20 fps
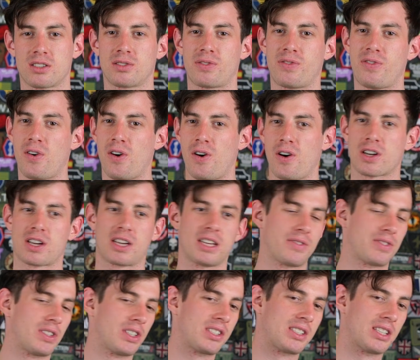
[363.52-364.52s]
don't fog.
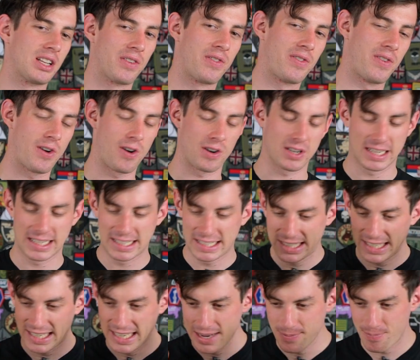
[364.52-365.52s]
If they still fog,
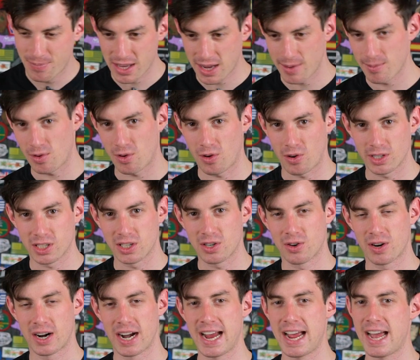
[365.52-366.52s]
keep them on
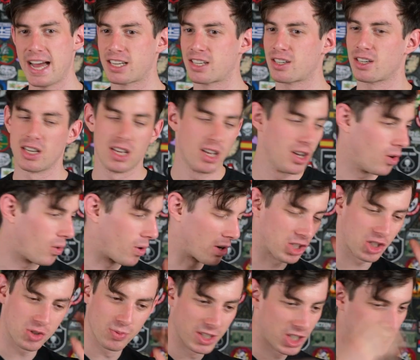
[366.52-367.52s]
your head or
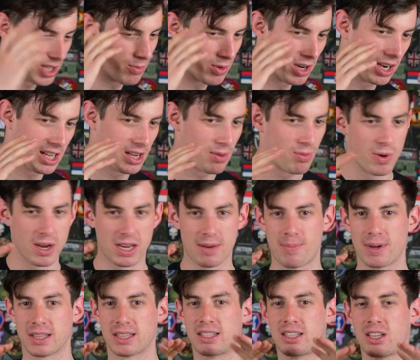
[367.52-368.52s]
switch them really
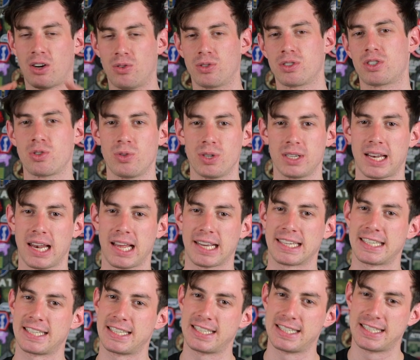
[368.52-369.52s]
quick, but don't do it
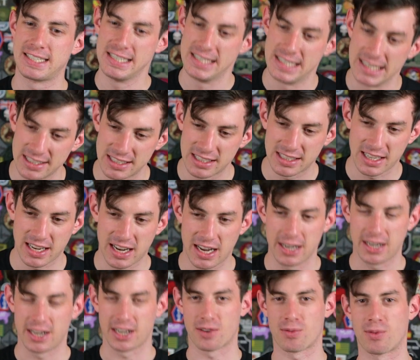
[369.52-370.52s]
like this
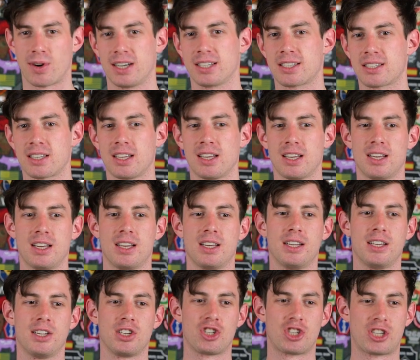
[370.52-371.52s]
guy, otherwise
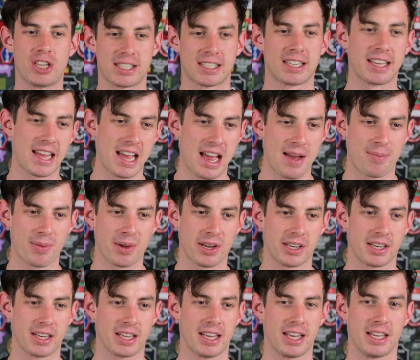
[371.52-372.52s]
shit can
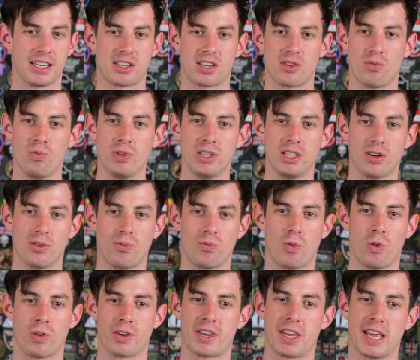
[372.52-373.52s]
happen and we don't
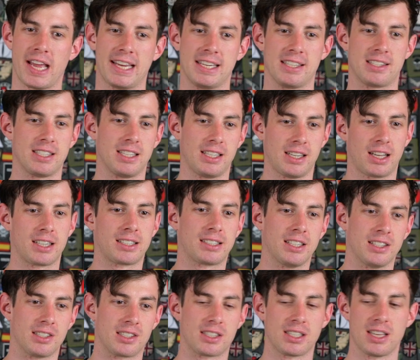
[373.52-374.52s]
want anything like
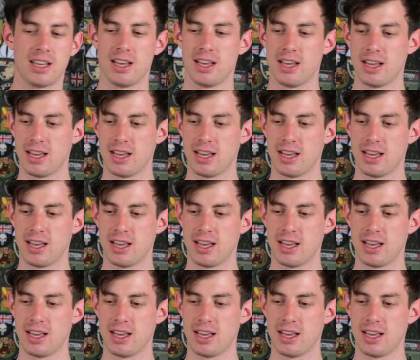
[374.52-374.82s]
this.